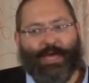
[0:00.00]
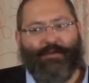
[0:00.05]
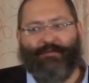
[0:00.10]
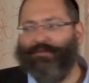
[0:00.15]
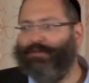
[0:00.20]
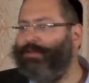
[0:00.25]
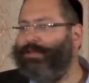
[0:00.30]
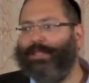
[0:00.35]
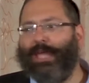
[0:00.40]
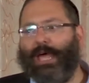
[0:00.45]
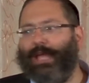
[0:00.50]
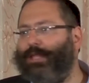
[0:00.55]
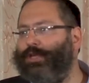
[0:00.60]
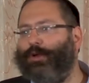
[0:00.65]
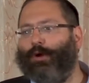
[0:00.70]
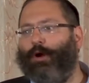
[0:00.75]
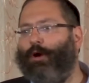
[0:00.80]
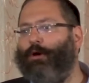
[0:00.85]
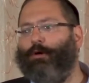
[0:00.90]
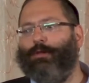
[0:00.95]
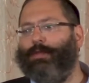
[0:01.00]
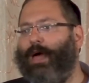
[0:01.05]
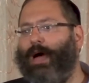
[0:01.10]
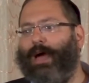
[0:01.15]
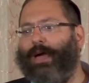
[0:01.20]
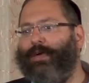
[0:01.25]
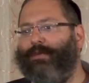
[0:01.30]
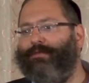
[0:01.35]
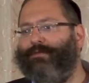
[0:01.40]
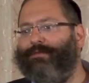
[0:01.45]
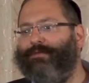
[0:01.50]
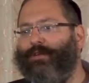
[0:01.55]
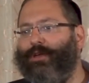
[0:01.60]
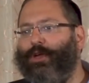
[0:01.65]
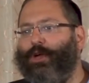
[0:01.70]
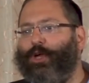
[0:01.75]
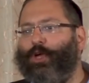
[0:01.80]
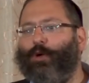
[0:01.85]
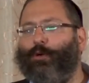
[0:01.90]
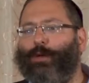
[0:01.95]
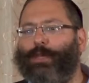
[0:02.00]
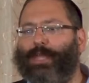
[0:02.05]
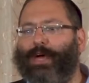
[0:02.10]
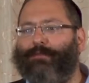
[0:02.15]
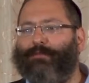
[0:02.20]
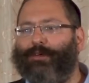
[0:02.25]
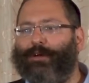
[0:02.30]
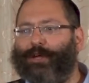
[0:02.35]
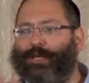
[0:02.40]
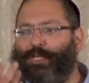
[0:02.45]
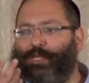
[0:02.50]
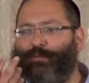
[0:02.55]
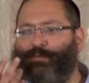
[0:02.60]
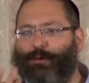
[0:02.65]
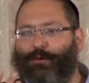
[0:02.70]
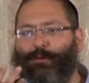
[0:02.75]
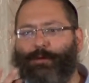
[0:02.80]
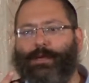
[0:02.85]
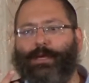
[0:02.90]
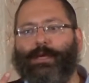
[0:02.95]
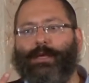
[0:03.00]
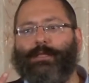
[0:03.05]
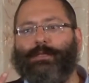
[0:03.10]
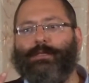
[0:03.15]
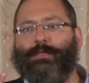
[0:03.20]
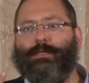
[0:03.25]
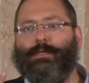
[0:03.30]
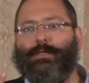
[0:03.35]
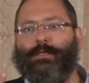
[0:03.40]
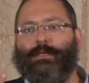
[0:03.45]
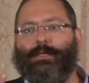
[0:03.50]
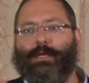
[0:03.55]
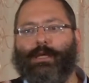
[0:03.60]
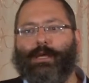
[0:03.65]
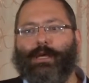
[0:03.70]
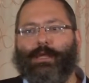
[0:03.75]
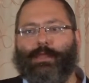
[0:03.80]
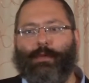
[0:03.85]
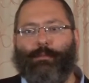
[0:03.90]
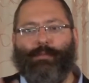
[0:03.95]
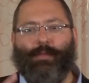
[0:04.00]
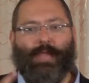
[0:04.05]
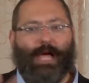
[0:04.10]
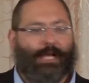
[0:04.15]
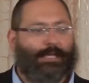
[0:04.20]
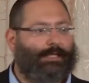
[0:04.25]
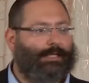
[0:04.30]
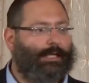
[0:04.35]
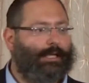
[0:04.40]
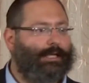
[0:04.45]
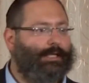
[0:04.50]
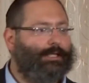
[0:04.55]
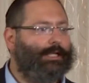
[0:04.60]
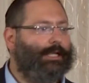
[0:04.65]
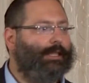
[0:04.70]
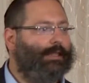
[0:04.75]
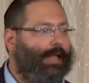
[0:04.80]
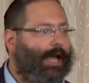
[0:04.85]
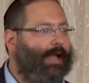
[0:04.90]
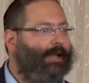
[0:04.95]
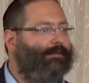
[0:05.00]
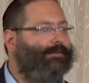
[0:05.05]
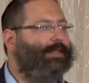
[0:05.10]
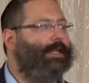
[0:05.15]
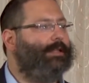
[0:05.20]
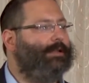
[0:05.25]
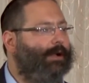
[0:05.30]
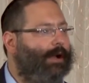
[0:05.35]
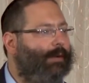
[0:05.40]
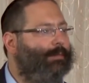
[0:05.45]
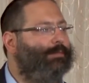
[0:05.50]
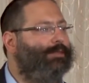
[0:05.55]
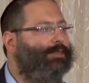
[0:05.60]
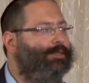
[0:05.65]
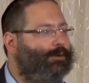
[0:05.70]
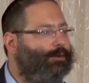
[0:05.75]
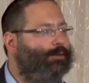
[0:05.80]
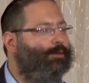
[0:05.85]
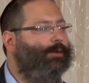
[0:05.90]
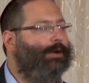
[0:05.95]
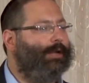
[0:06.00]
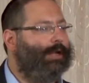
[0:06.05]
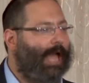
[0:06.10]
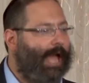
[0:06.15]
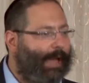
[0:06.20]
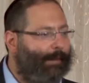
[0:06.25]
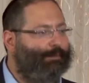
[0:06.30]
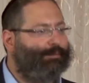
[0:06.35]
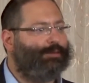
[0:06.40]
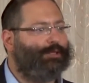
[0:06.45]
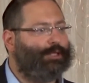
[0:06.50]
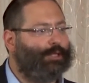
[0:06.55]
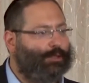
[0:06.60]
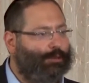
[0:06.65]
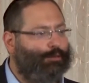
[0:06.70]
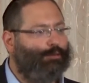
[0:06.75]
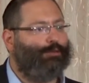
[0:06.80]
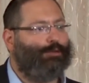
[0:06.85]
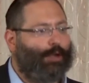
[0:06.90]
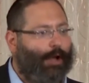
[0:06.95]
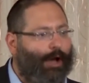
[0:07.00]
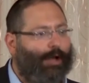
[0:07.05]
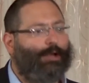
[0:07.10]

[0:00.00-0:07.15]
If you date your whole life, you will never experience the blessings in life that come through an absolute,